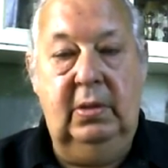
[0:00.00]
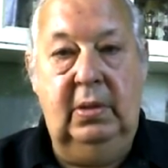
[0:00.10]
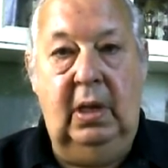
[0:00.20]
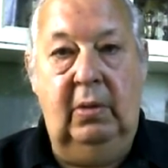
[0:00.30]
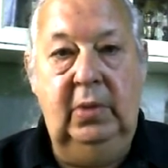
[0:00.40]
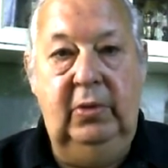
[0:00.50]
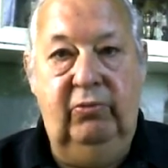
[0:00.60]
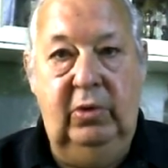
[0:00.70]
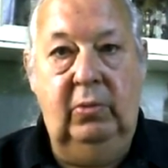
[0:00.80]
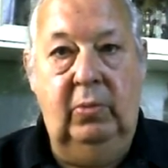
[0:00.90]
The only
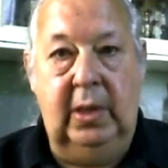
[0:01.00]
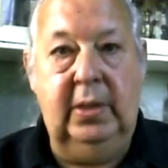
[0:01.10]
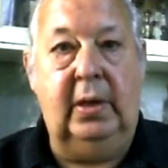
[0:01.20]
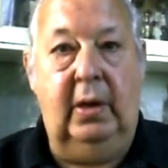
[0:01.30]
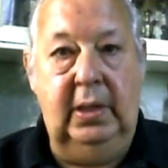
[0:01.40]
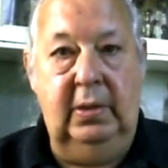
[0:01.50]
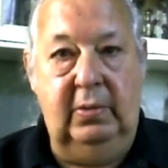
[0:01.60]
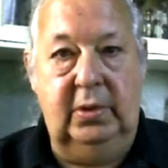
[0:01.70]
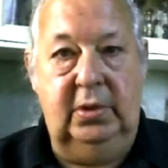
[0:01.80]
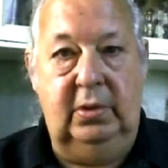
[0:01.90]
real way that I know
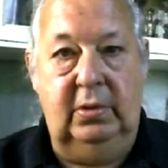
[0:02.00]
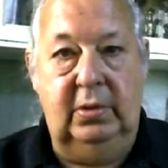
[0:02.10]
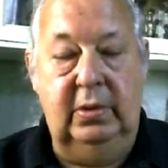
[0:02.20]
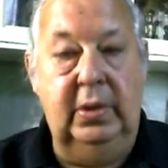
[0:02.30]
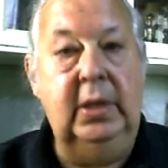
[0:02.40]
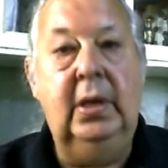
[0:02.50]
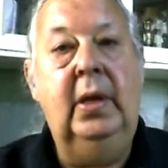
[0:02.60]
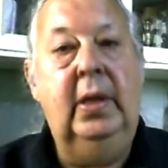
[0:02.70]
that you can do it